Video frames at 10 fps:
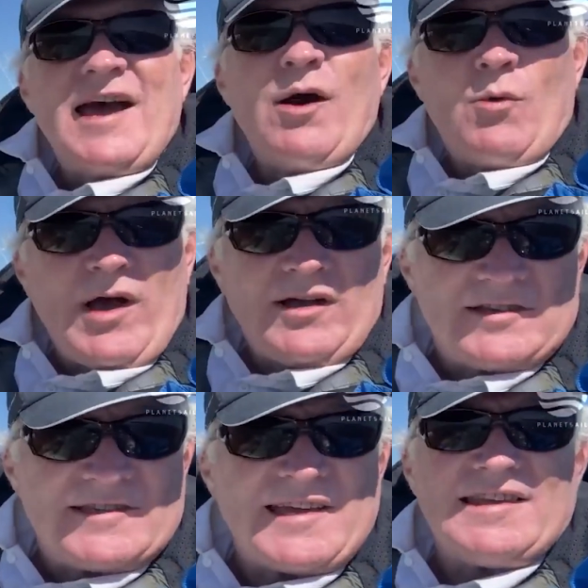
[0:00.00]
how well
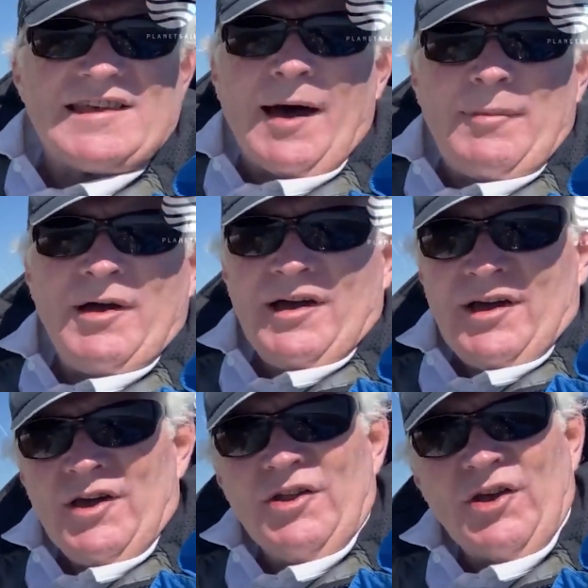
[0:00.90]
set up
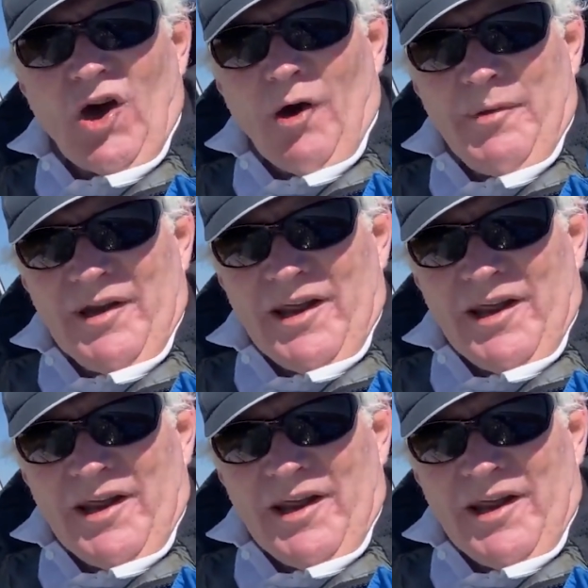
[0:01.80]
the cockpit